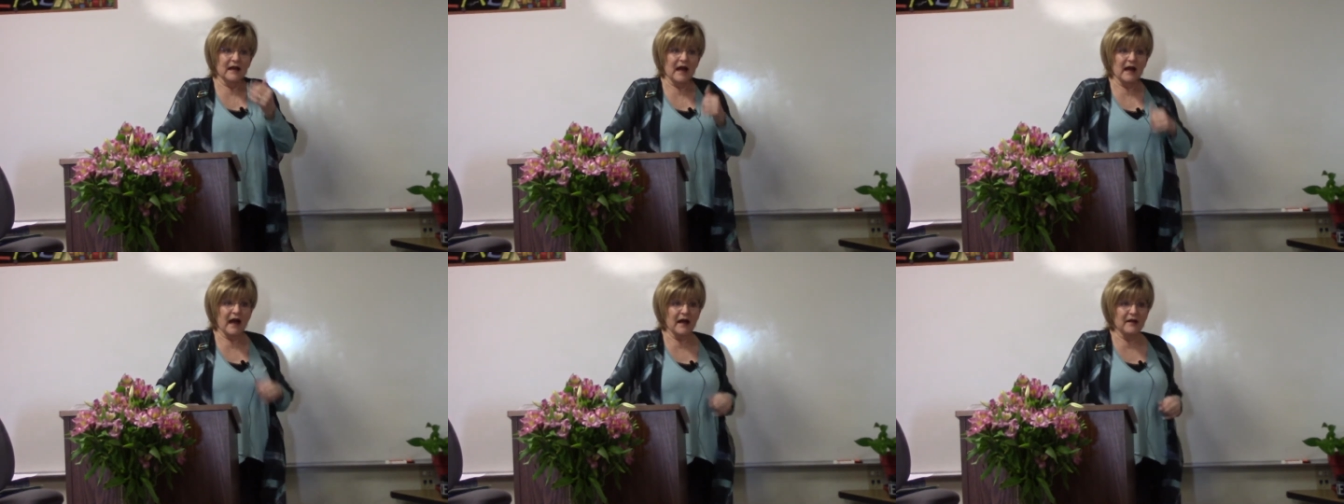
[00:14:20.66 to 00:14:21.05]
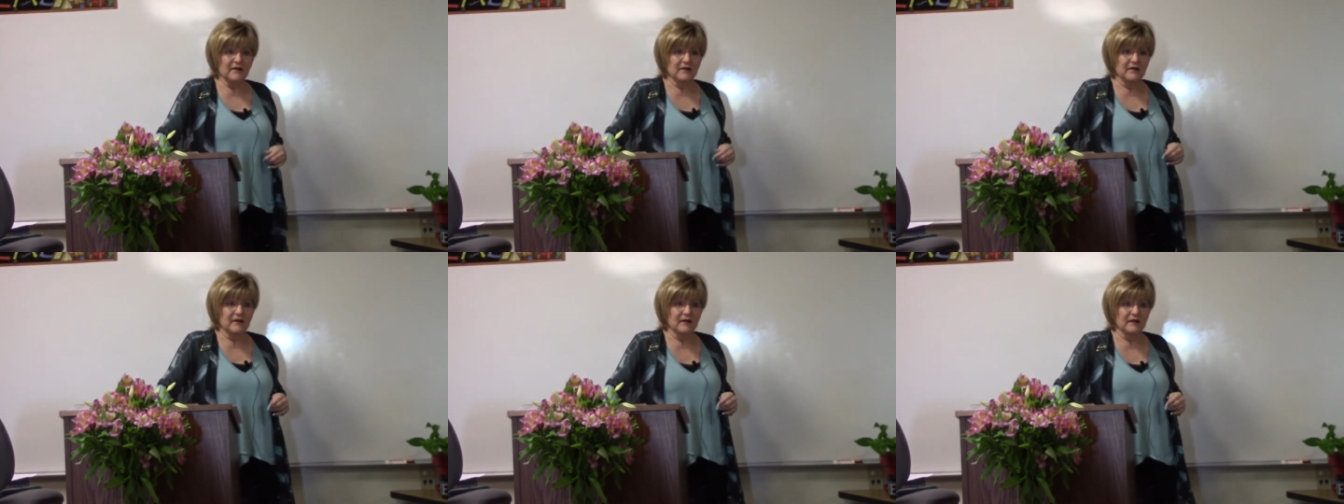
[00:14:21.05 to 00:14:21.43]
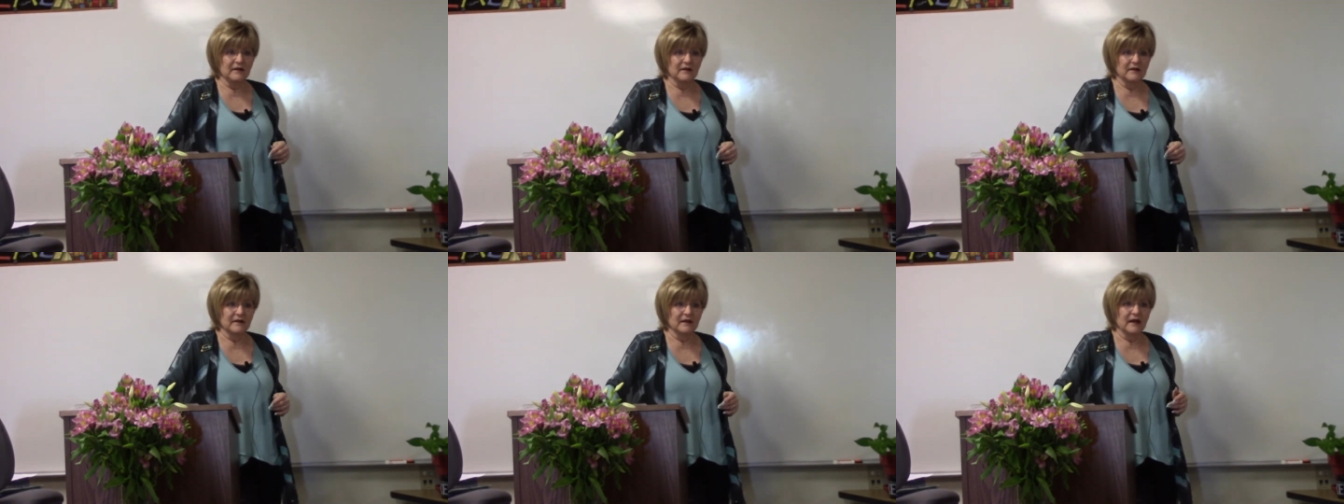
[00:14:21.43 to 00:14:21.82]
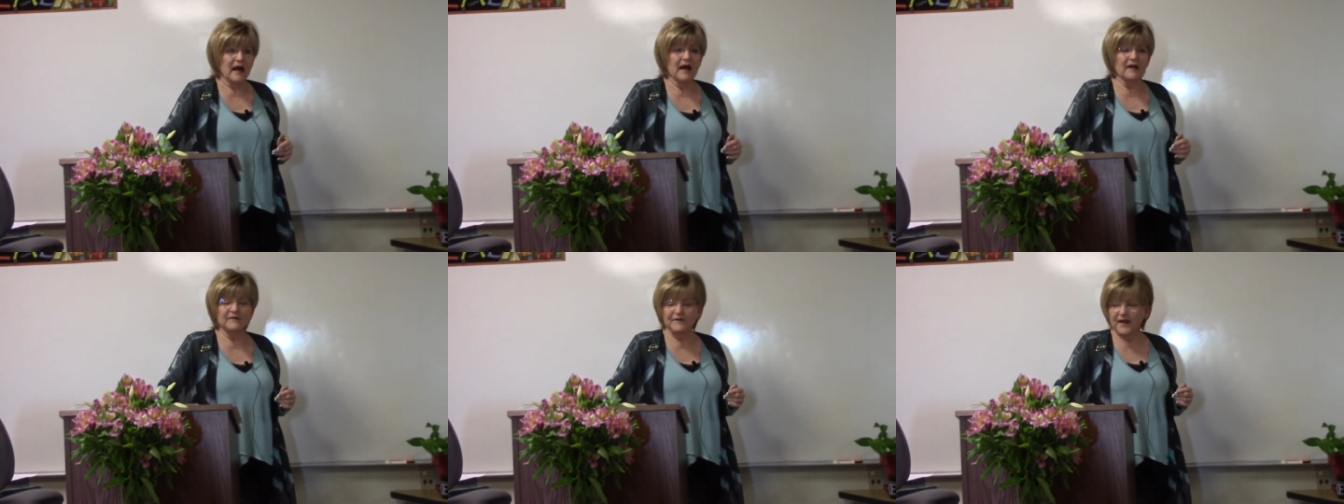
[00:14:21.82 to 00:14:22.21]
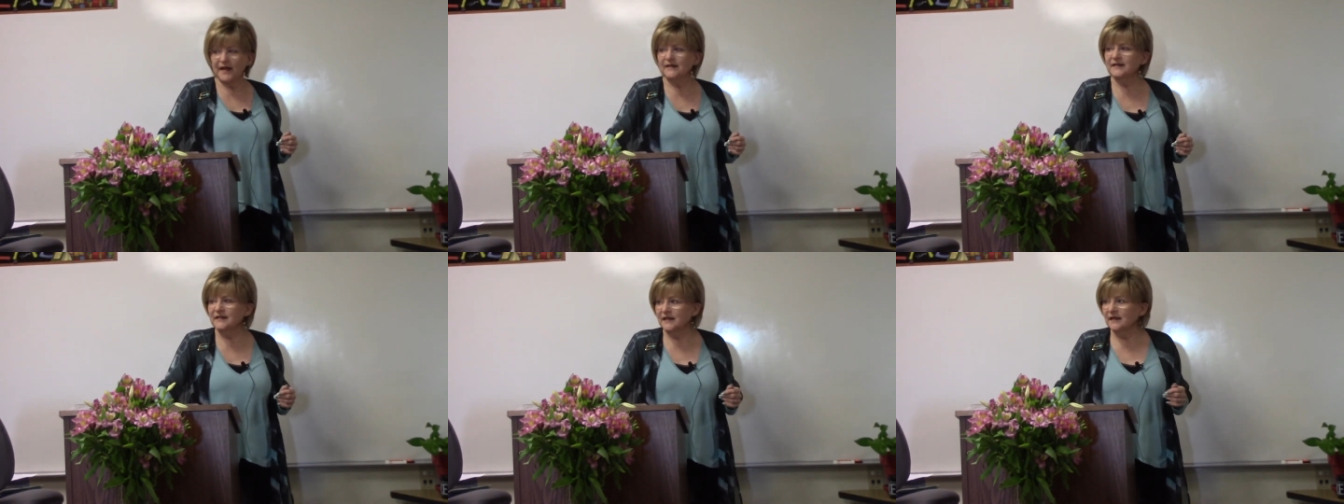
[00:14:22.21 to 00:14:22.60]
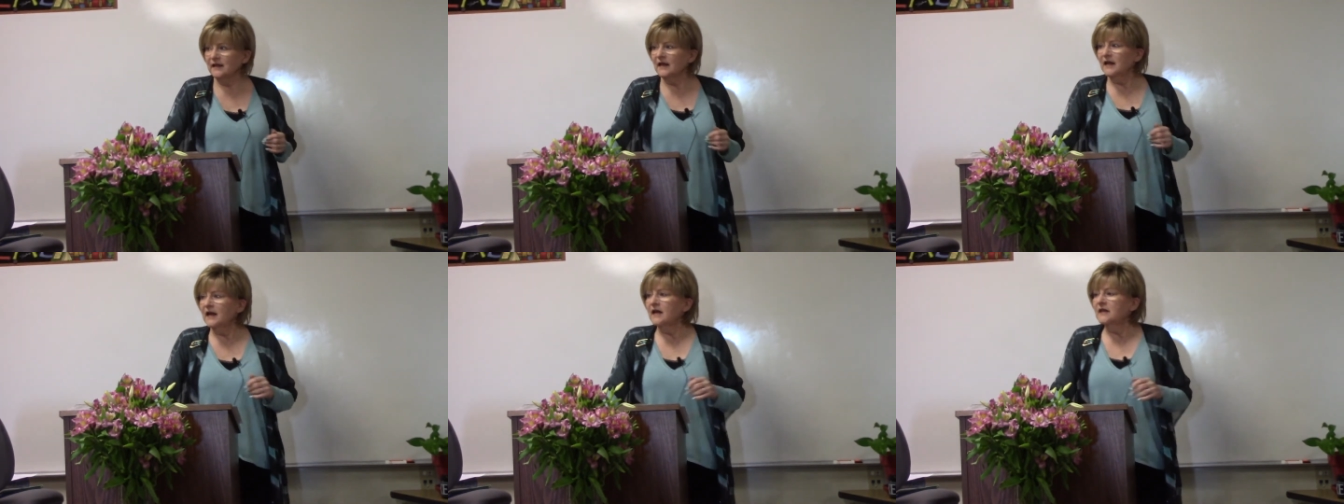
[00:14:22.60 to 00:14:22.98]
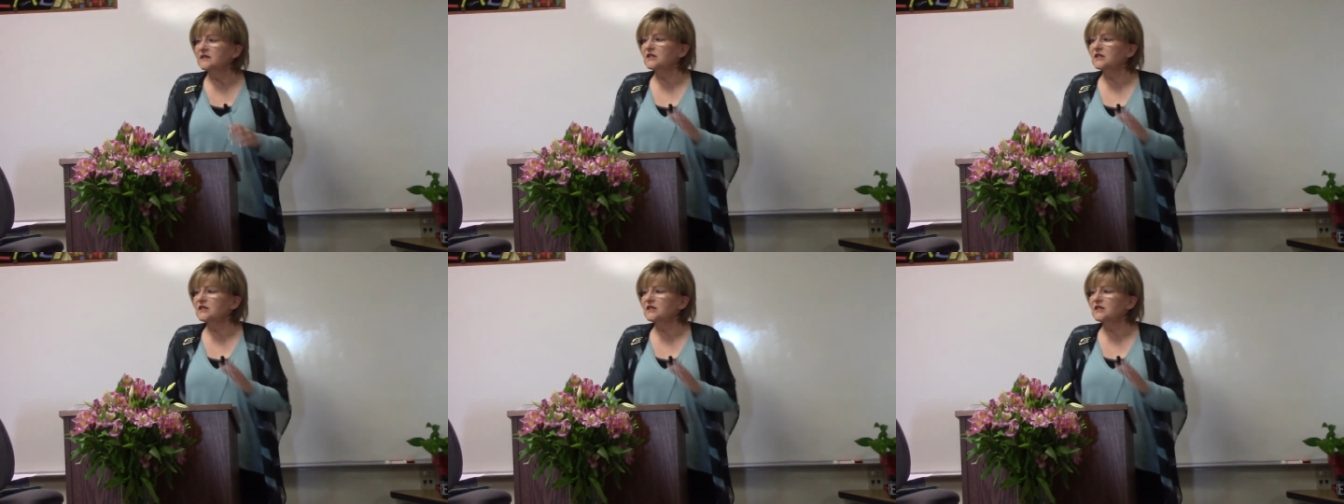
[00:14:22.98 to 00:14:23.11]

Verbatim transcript: Han Hanfeizi.